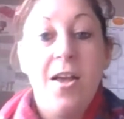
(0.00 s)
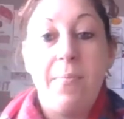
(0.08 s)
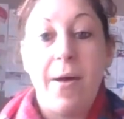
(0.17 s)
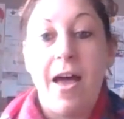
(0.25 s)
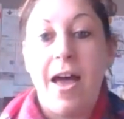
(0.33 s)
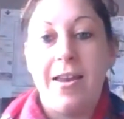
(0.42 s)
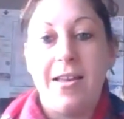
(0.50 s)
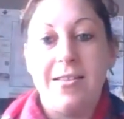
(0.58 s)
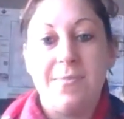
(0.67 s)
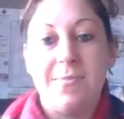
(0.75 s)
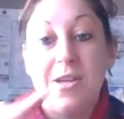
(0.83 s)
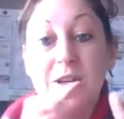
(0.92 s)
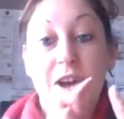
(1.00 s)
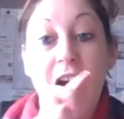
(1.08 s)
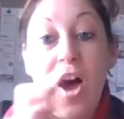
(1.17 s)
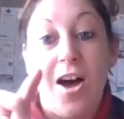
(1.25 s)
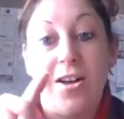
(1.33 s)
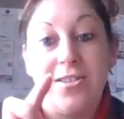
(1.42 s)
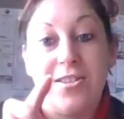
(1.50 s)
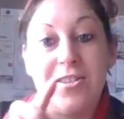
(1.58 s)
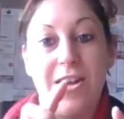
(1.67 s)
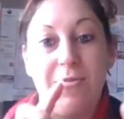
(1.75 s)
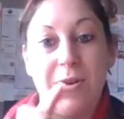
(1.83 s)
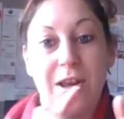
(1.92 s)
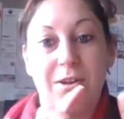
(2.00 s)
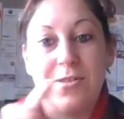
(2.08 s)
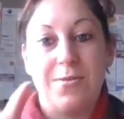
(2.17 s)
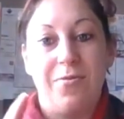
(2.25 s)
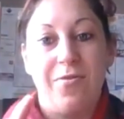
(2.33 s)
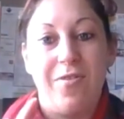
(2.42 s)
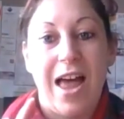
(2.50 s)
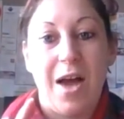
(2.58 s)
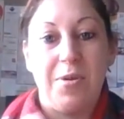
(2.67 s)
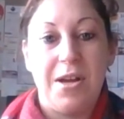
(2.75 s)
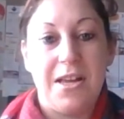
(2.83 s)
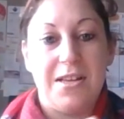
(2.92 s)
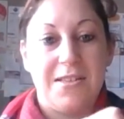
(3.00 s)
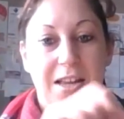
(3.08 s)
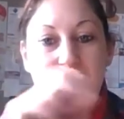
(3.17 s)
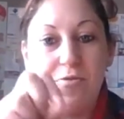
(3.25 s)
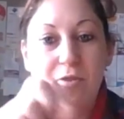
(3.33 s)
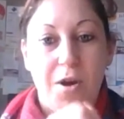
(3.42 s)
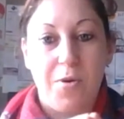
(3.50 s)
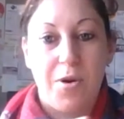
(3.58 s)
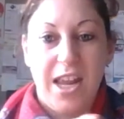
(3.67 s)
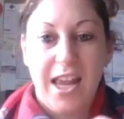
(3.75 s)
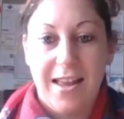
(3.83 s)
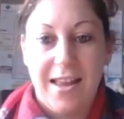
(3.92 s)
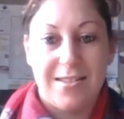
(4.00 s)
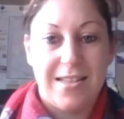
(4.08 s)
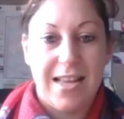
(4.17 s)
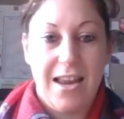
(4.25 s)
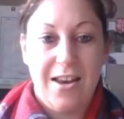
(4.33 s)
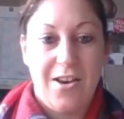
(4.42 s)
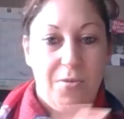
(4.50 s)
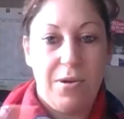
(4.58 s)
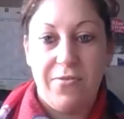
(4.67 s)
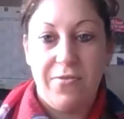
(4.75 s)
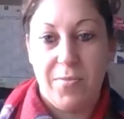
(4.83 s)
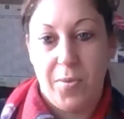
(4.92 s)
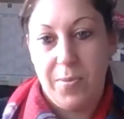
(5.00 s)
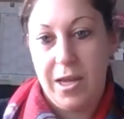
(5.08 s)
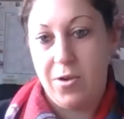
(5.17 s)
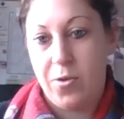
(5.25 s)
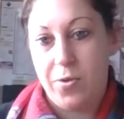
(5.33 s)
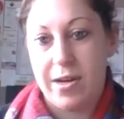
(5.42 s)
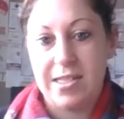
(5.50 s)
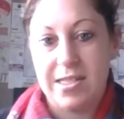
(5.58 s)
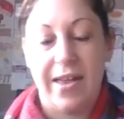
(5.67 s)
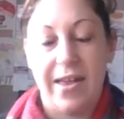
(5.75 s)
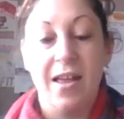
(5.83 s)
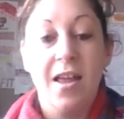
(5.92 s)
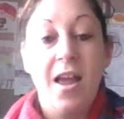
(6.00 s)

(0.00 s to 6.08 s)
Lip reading: but and some little cards that when I got some flowers and they'd wrote on it and say, you know, we love you mummy and all the rest of it.